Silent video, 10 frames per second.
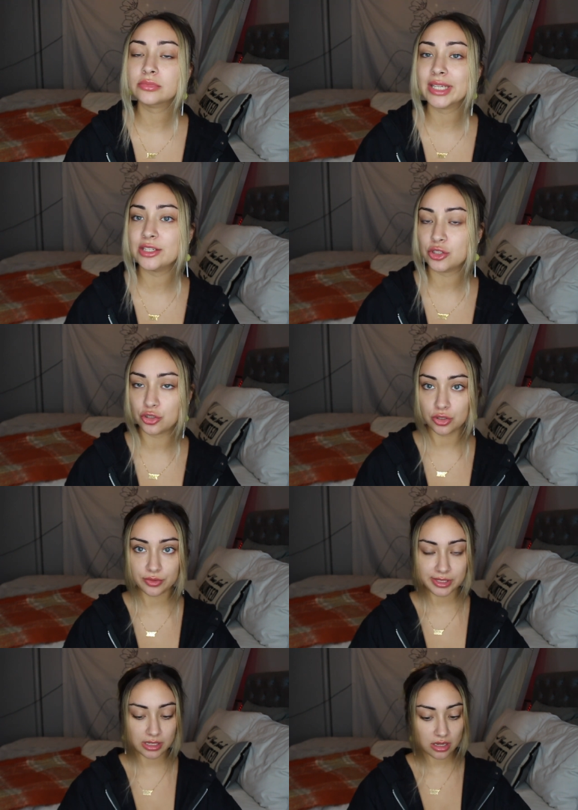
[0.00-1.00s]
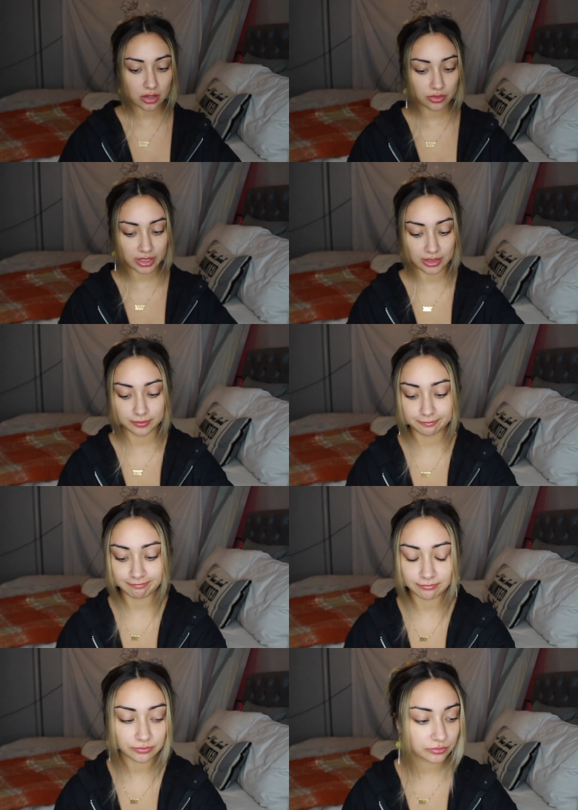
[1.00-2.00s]
And juicy. Okay.
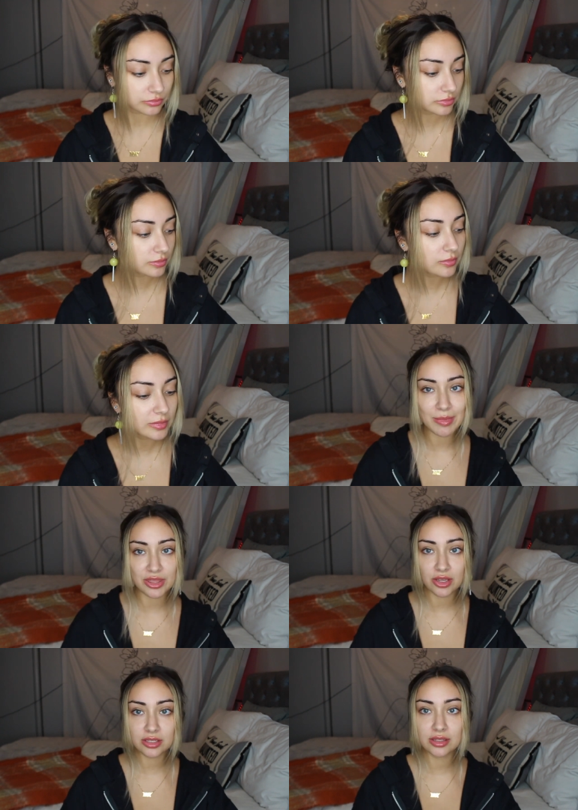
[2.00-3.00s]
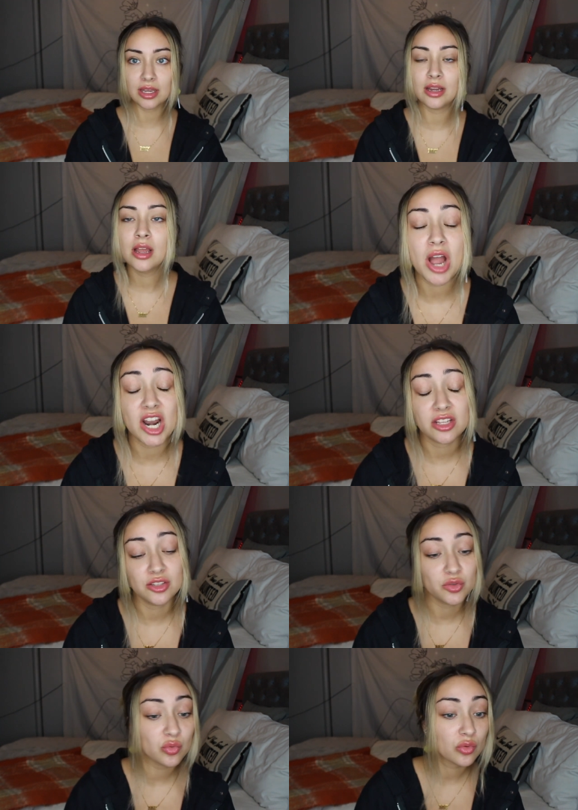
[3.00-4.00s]
So my thoughts on that product
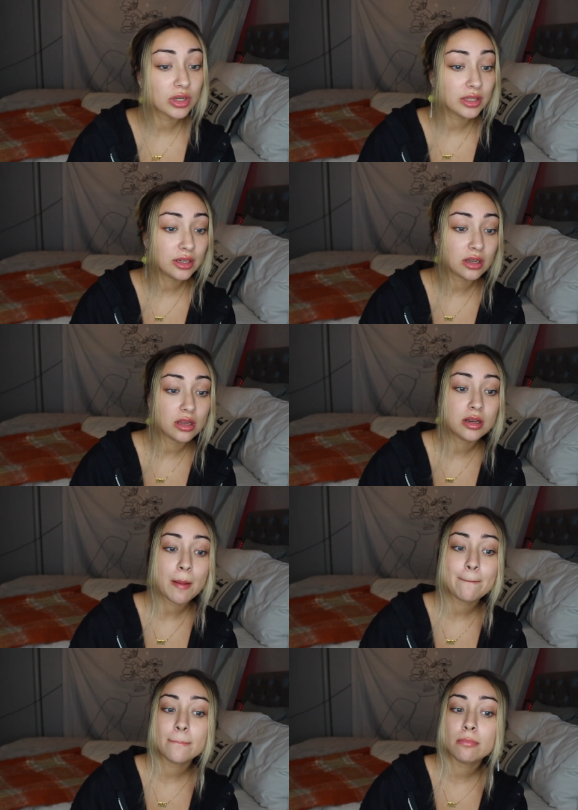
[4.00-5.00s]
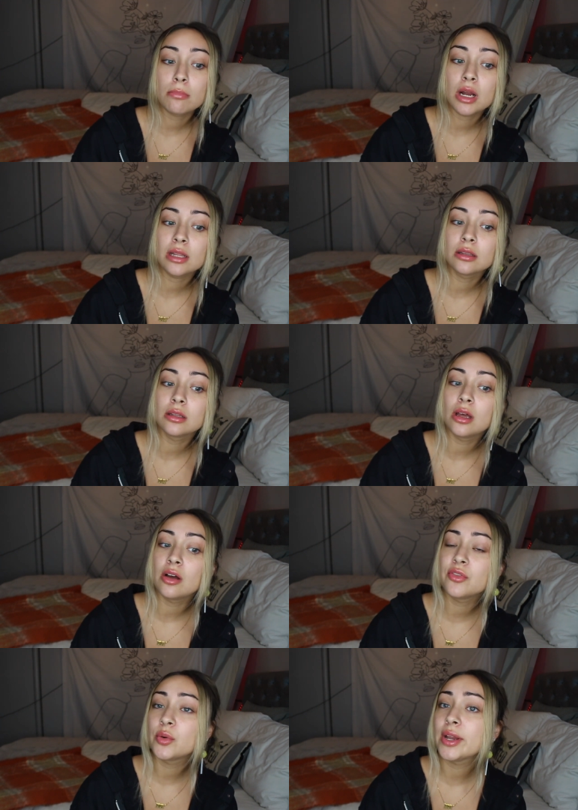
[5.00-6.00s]
is really good. I
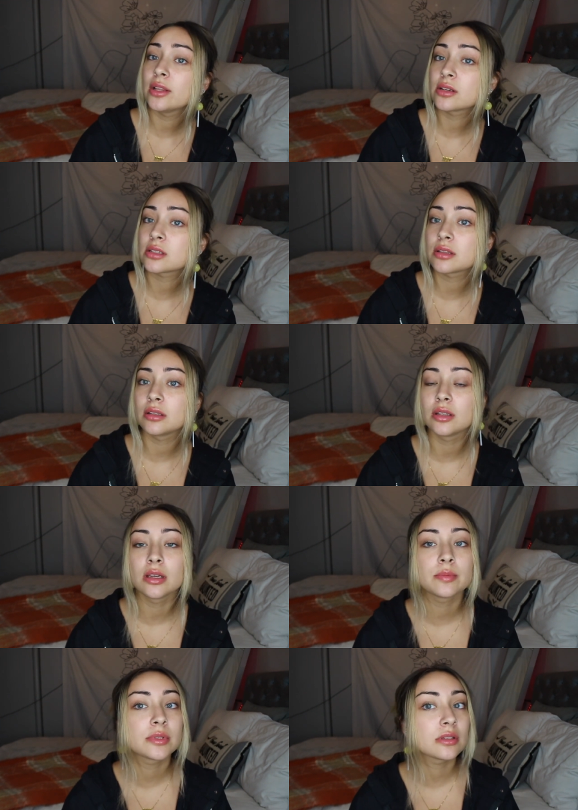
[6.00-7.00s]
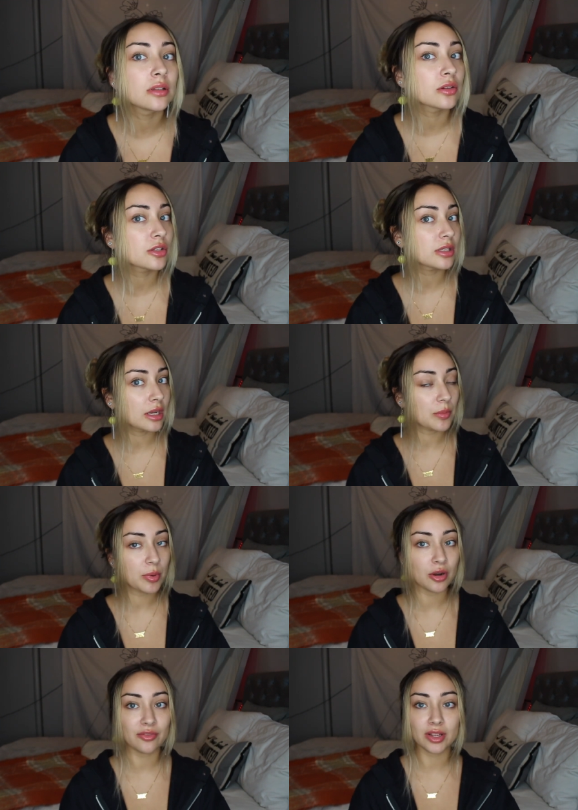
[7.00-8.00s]
love the way it looks on the lips. It looks like a
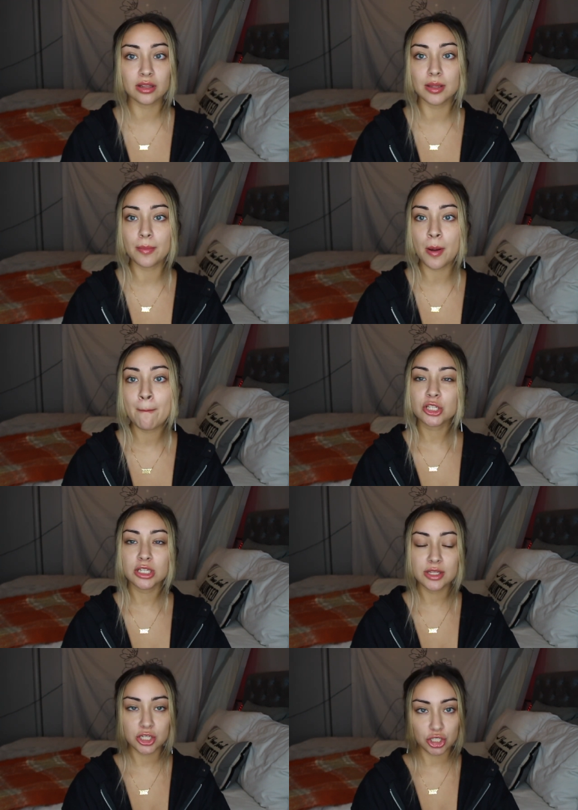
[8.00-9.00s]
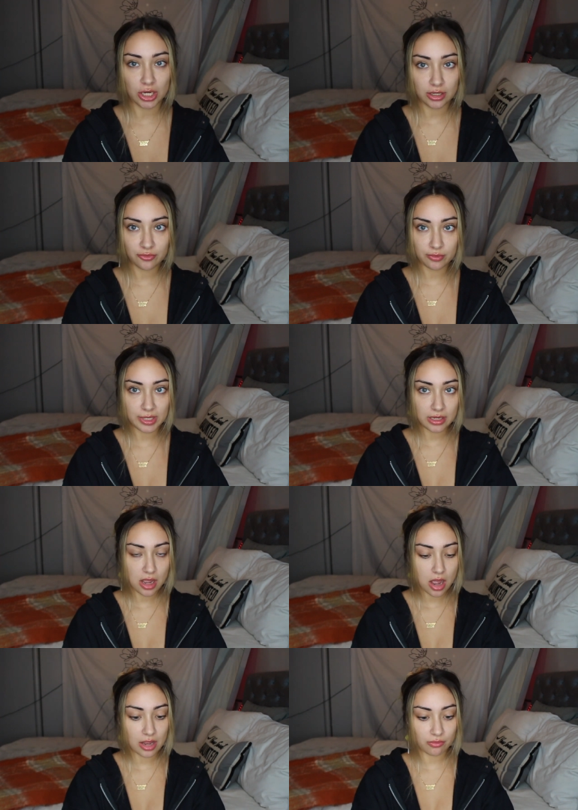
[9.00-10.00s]
perfect lip balm. Actually in the shade for me,
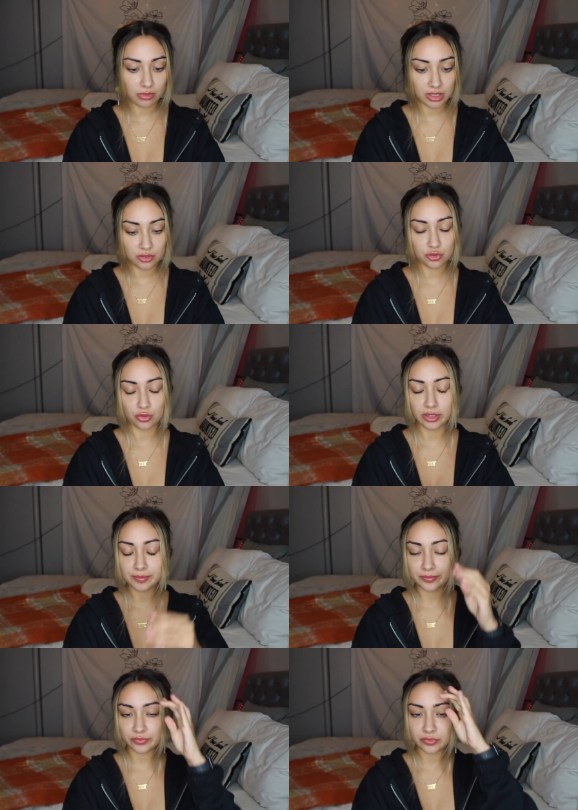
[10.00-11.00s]
I really enjoy.